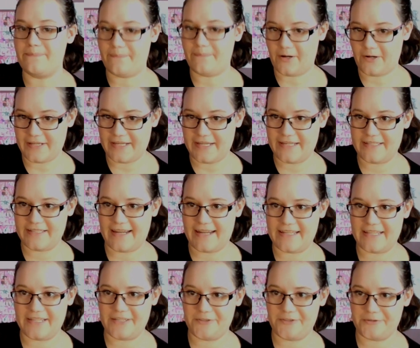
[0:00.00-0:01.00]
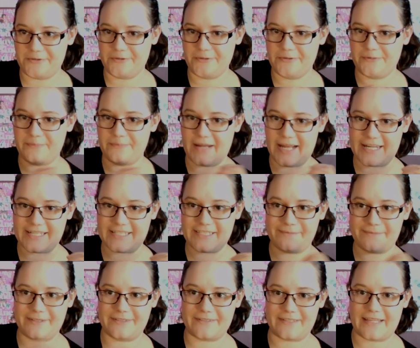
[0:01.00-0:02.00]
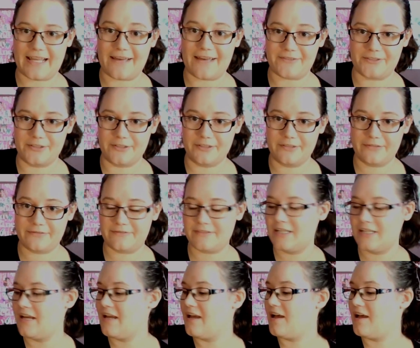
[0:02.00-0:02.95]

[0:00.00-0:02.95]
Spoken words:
buying any new bags because I have enough.